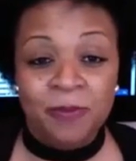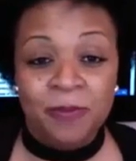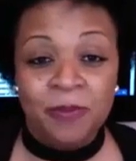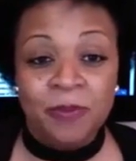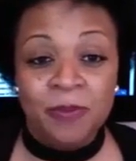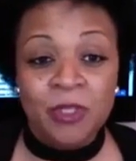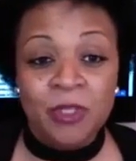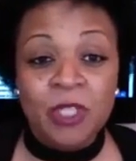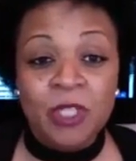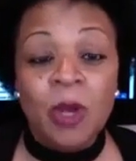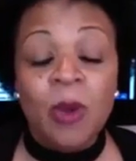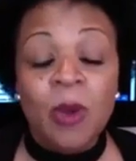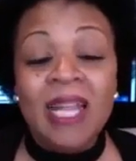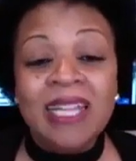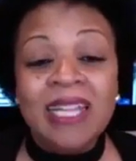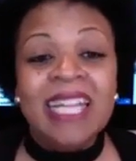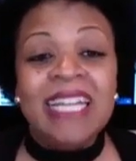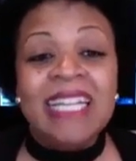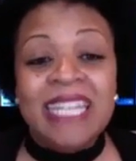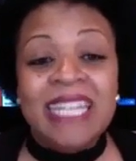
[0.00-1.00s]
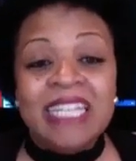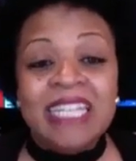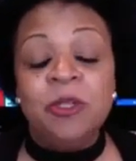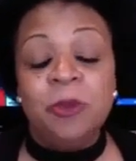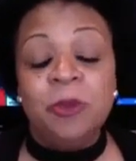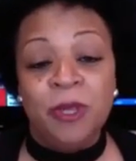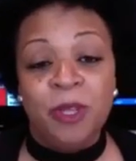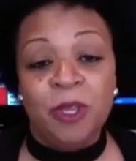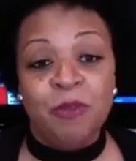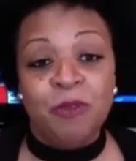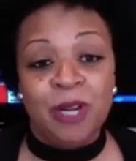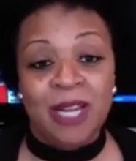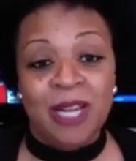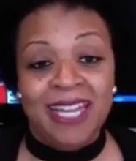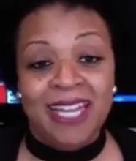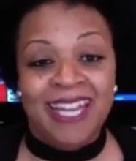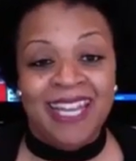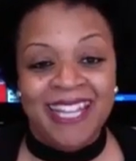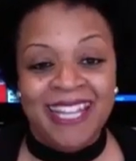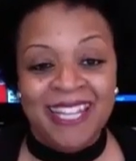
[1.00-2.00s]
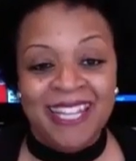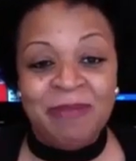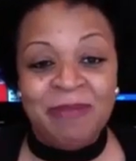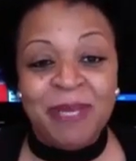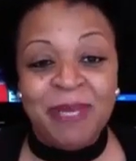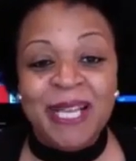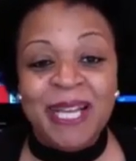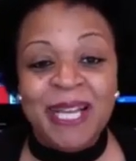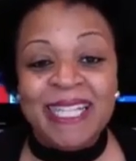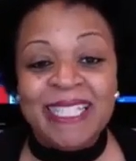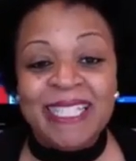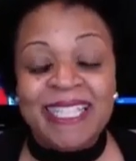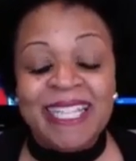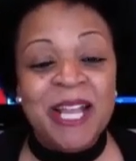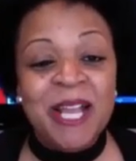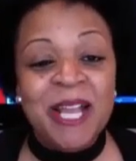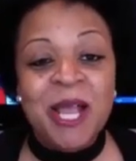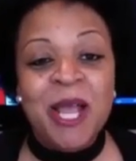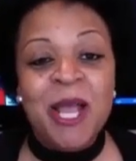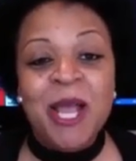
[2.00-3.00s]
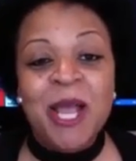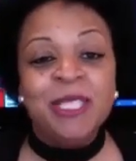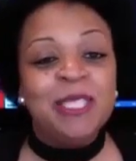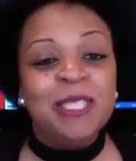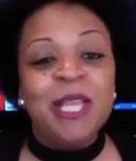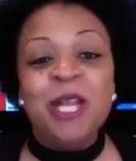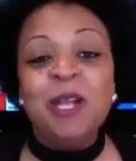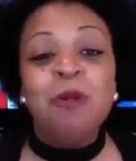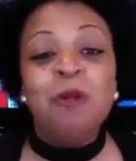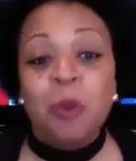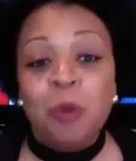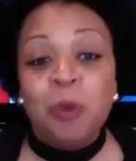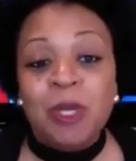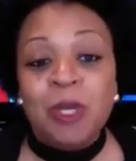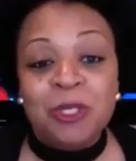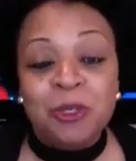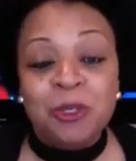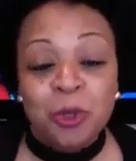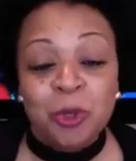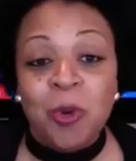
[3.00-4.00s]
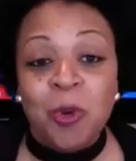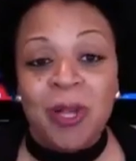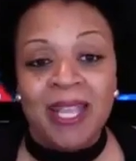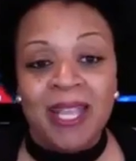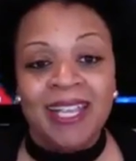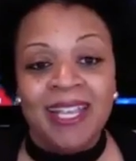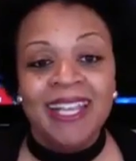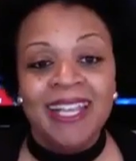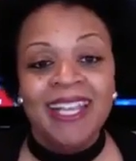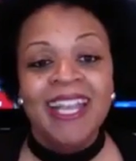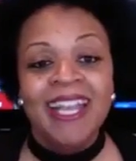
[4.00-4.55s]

and they need to be afraid because they don't know what they're doing,